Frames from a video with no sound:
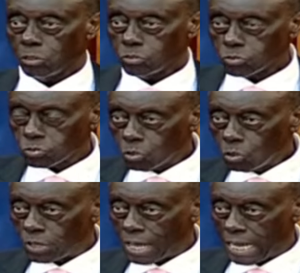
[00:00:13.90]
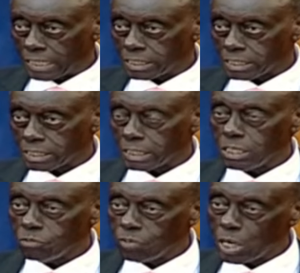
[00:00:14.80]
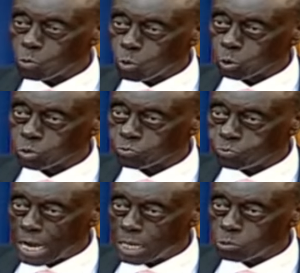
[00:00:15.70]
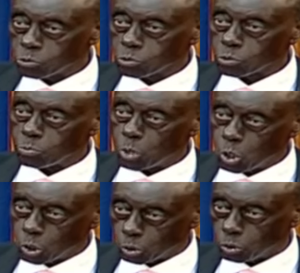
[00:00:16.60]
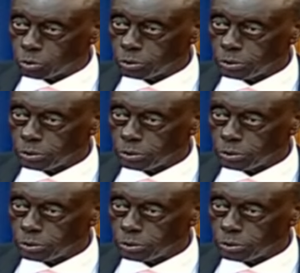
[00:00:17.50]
so that if I was found tomorrow